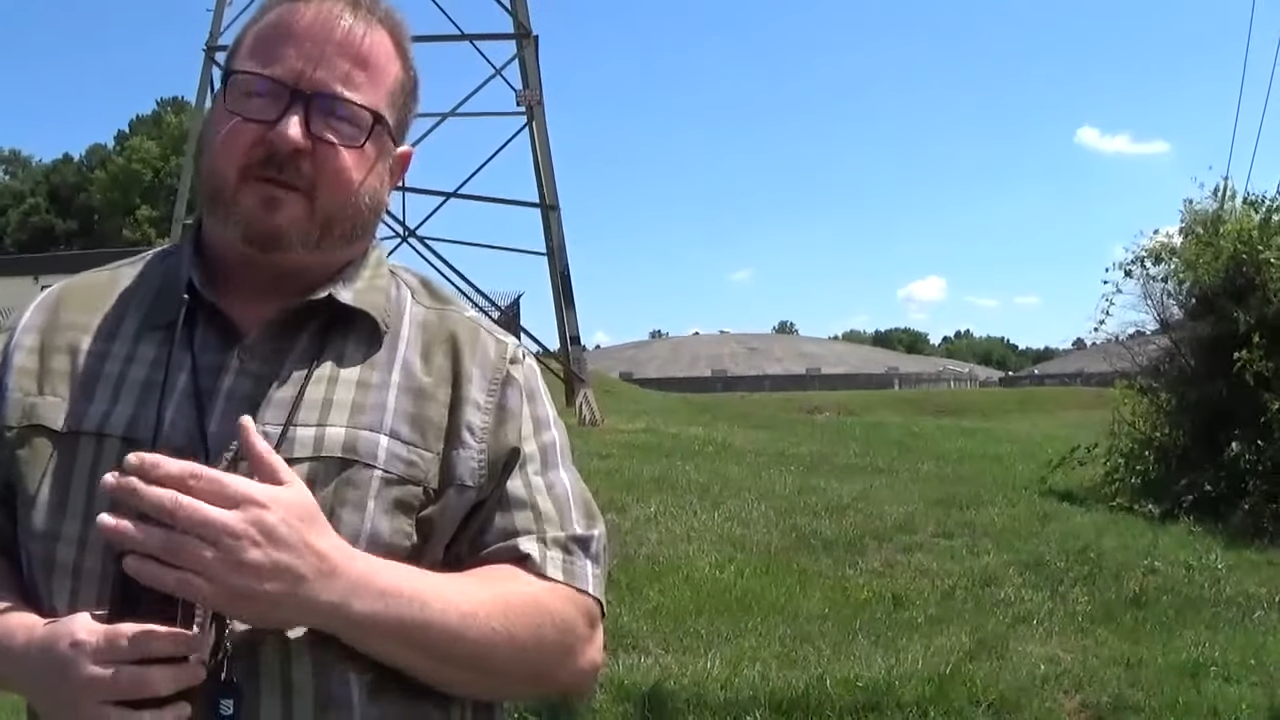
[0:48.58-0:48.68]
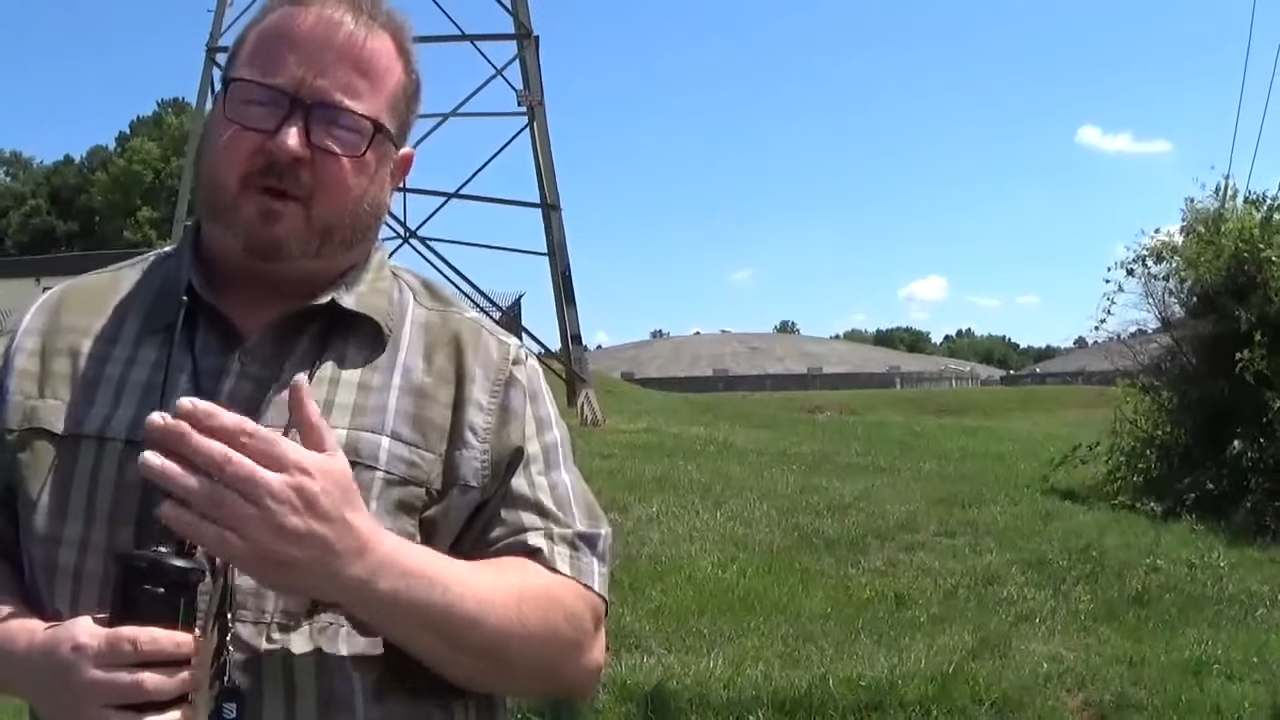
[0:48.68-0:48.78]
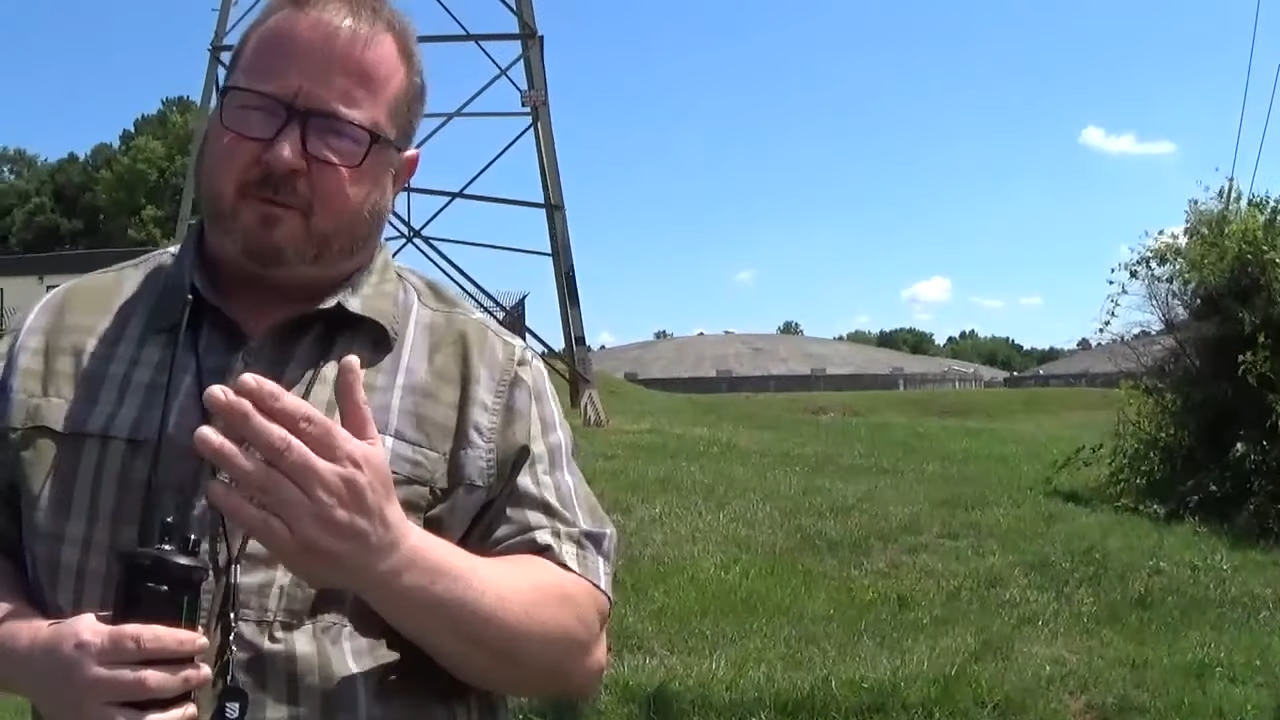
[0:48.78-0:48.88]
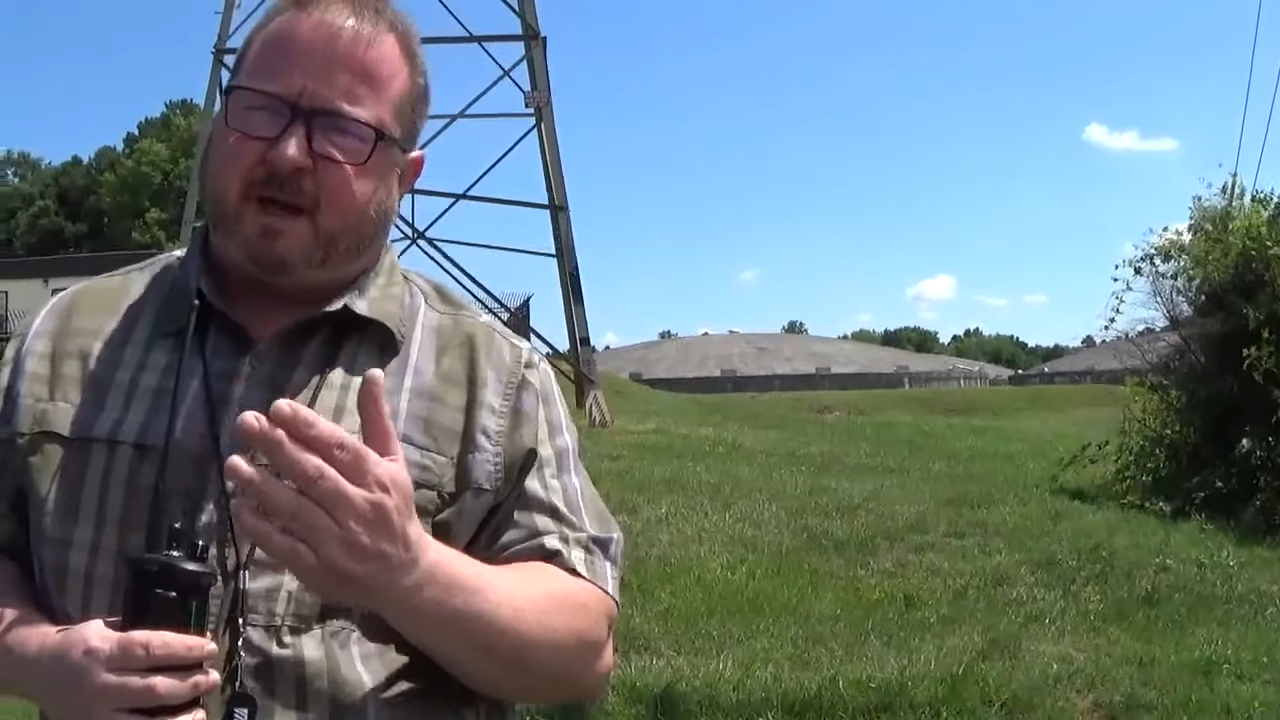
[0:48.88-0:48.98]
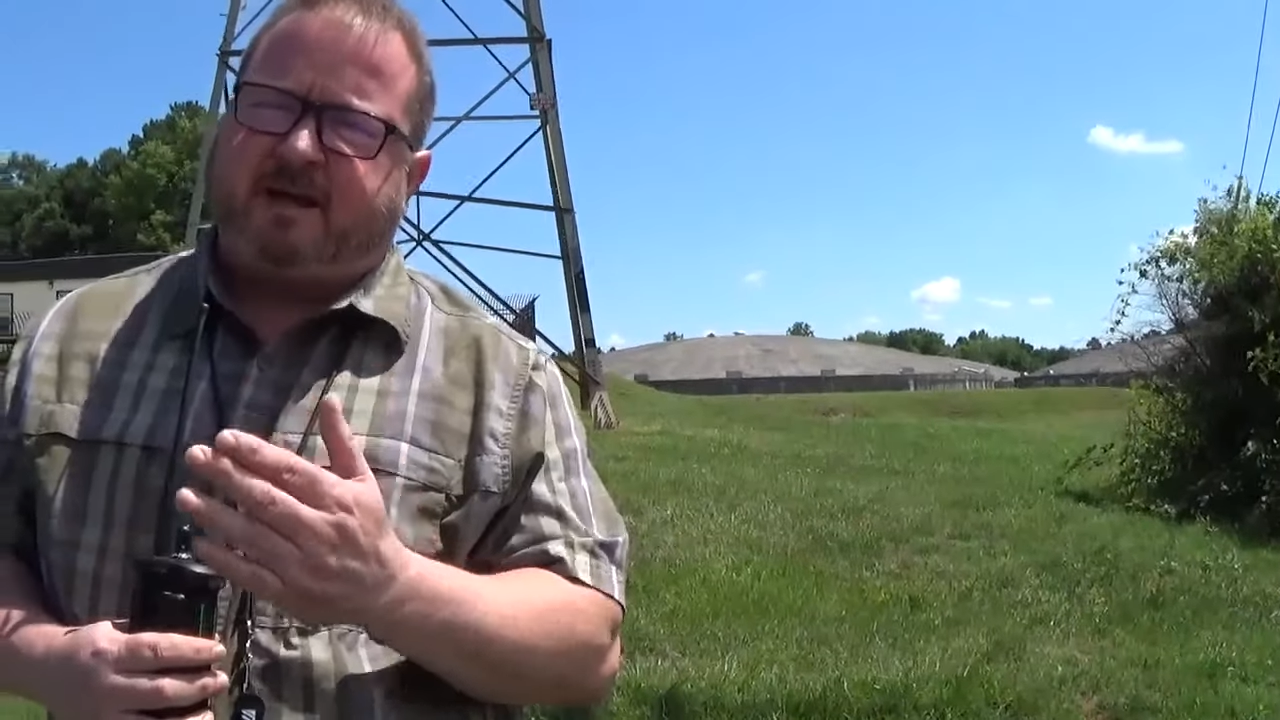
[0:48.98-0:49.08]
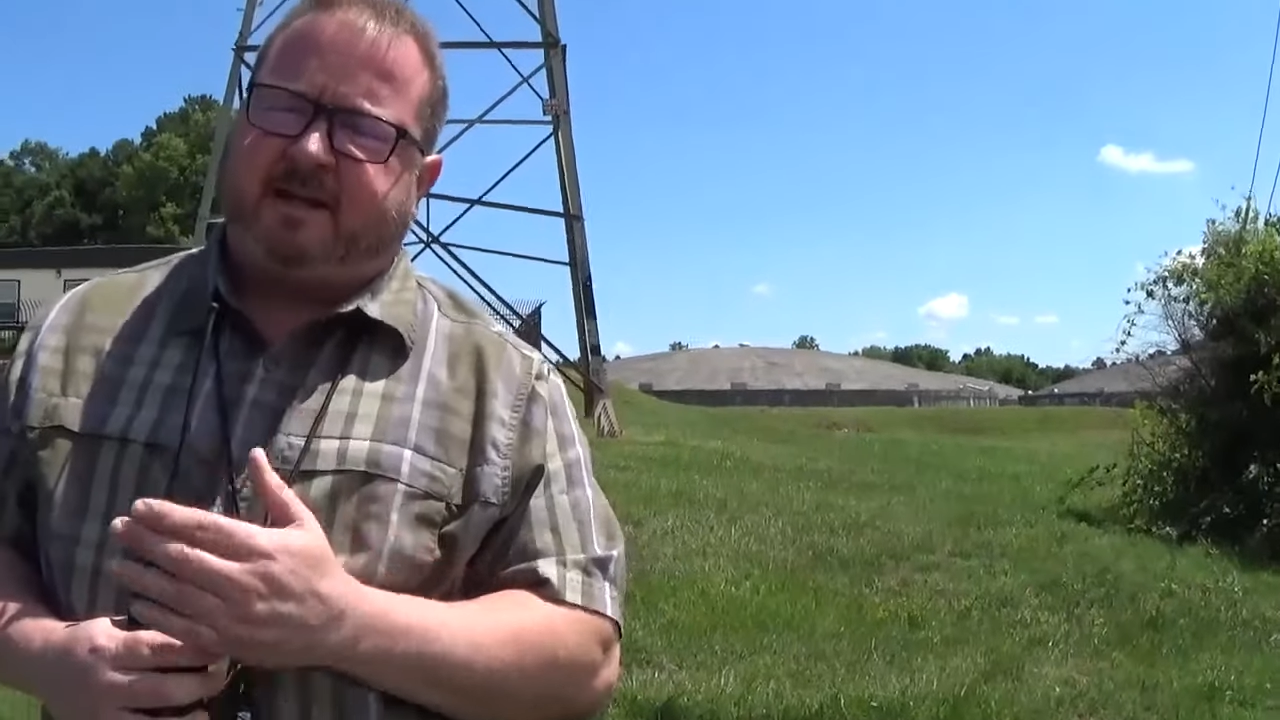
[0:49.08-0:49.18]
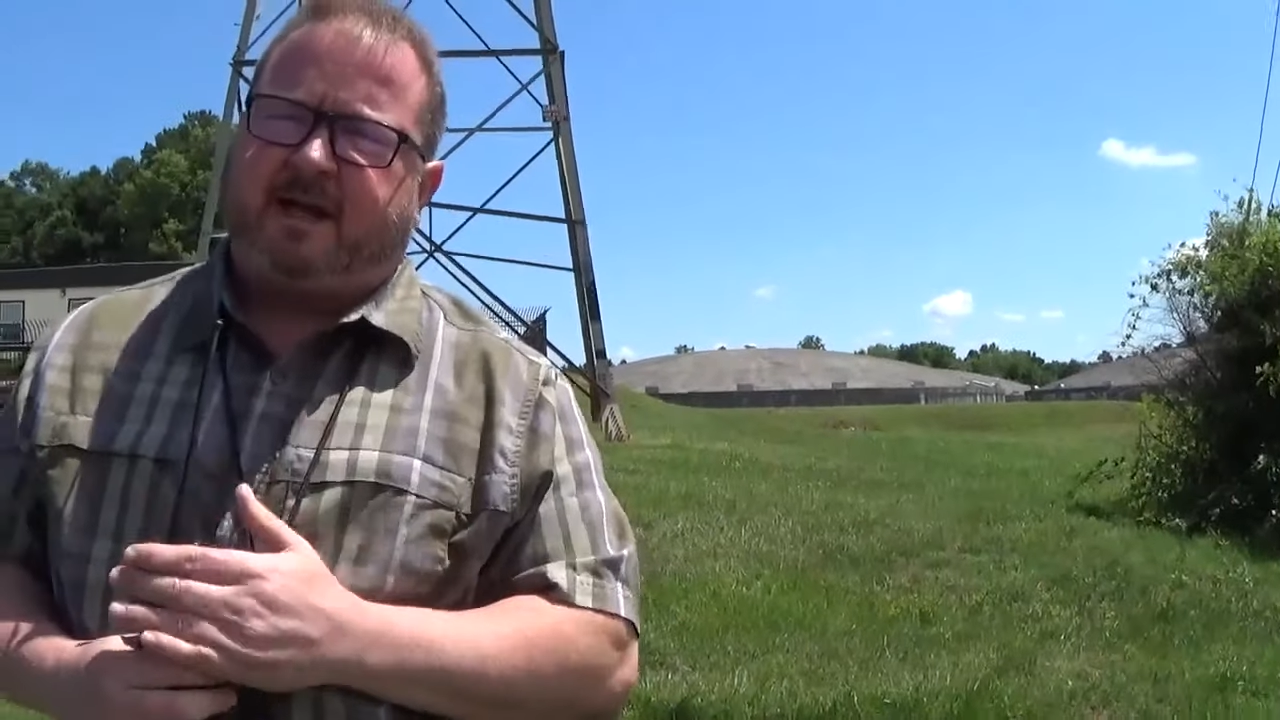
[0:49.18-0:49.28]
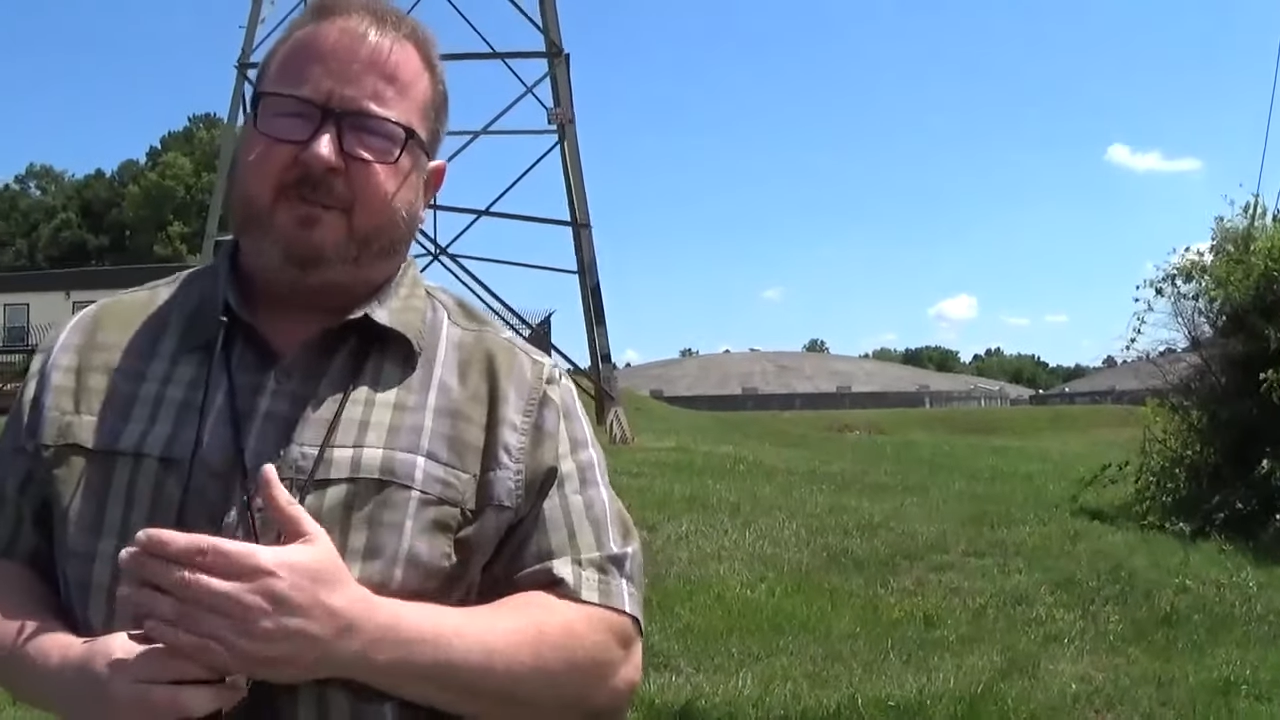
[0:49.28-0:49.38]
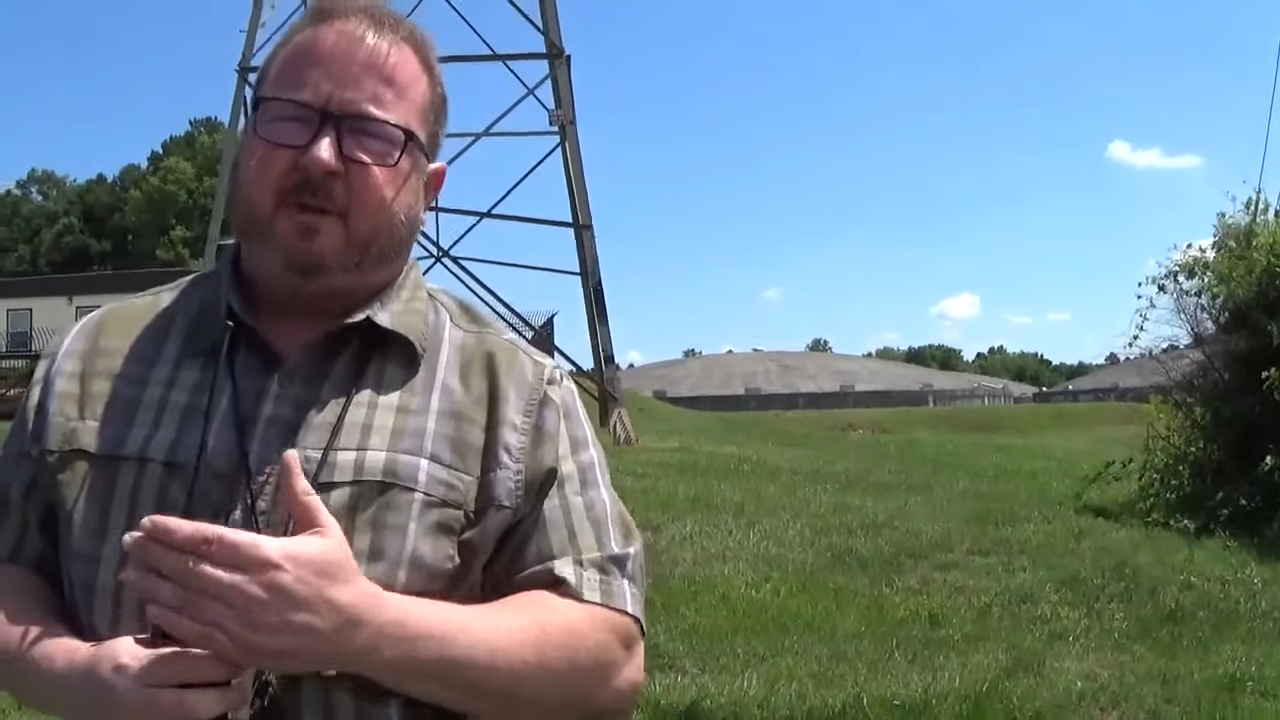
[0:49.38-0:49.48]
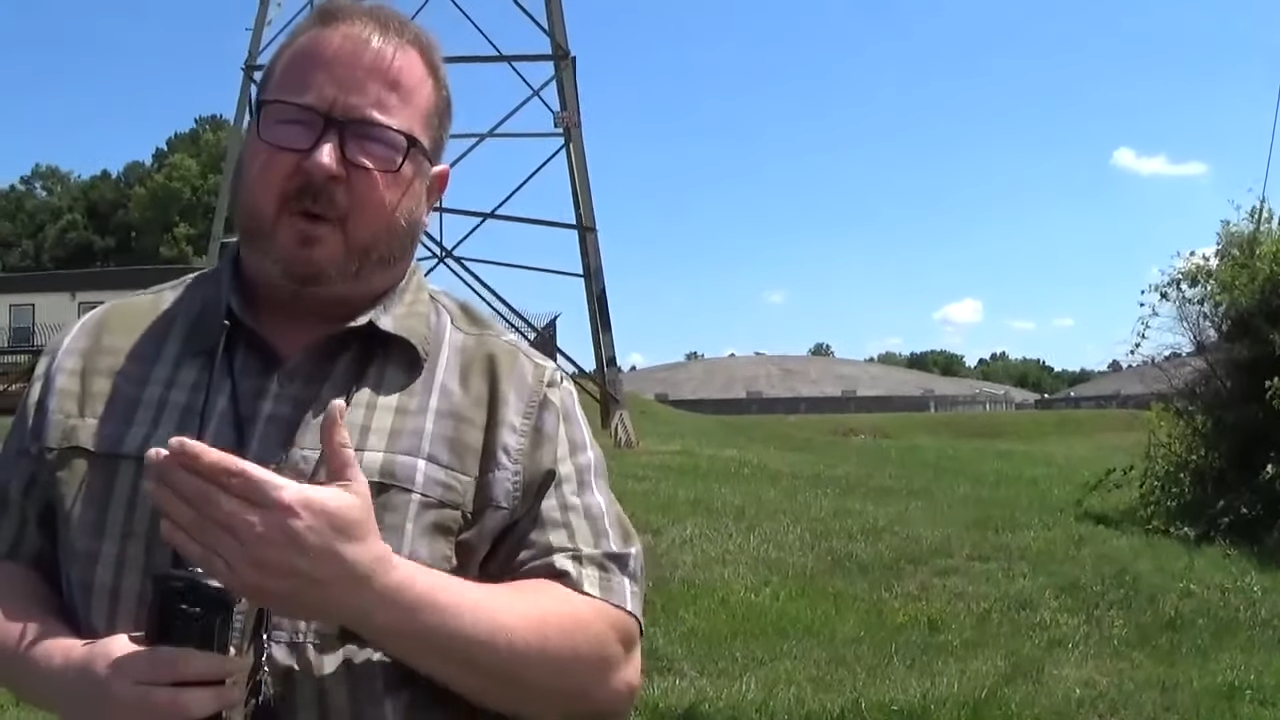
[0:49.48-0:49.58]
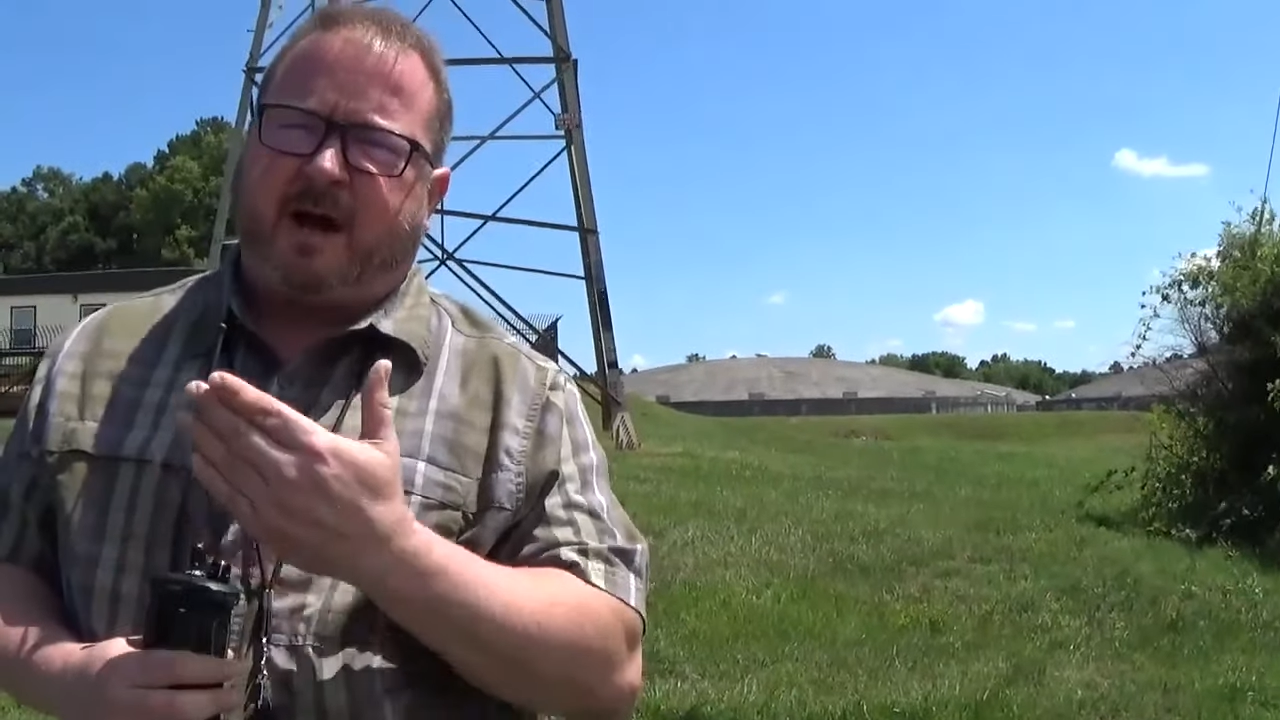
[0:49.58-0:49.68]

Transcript: you don't mind telling me